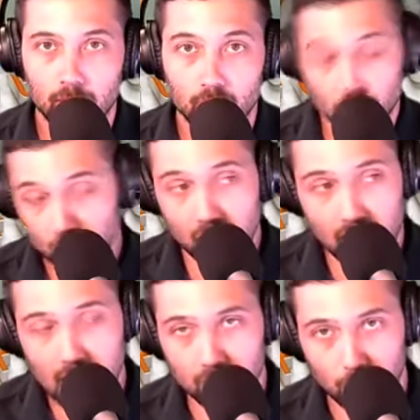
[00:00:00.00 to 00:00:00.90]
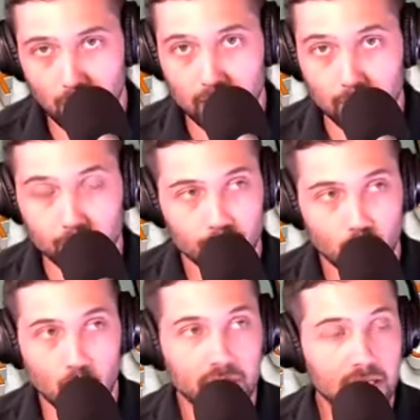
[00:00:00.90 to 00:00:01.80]
You're going to have to play him.
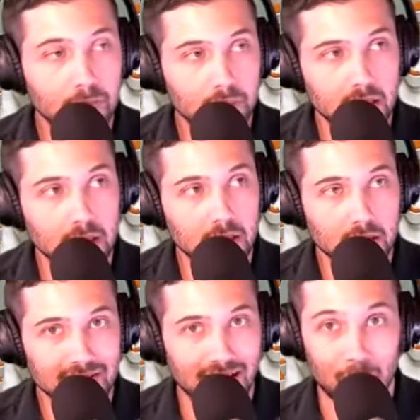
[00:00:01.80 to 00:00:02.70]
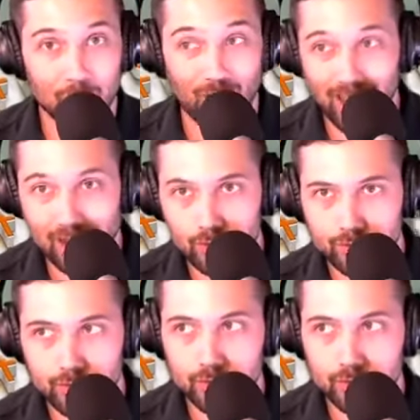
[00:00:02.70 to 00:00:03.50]
Will he be top five